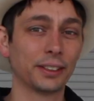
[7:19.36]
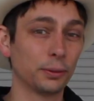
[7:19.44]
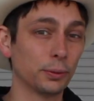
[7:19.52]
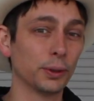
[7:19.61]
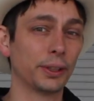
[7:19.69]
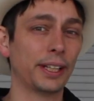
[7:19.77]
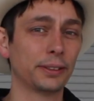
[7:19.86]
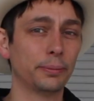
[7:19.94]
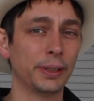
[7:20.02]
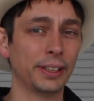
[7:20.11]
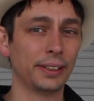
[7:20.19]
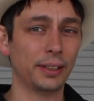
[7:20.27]
the world has
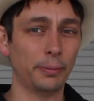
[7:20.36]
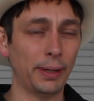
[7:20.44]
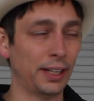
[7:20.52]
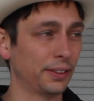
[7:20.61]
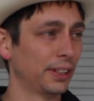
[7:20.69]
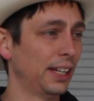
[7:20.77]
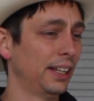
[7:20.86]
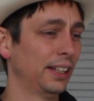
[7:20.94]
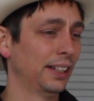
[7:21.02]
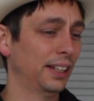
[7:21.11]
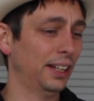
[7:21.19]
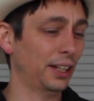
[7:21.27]
been about
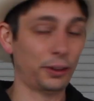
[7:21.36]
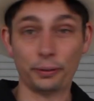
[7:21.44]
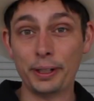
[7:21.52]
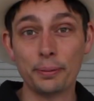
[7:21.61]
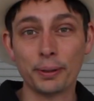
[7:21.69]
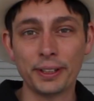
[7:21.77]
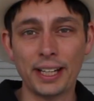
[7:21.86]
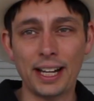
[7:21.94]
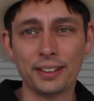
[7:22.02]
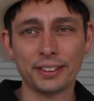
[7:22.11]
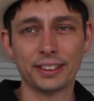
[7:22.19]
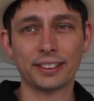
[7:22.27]
uh, 3d printed
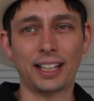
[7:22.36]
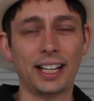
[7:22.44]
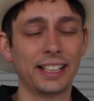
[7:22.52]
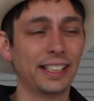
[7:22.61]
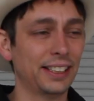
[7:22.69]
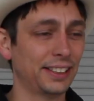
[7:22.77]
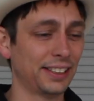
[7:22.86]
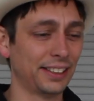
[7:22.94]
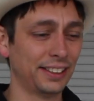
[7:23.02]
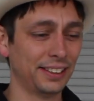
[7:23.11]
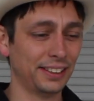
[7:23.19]
houses i get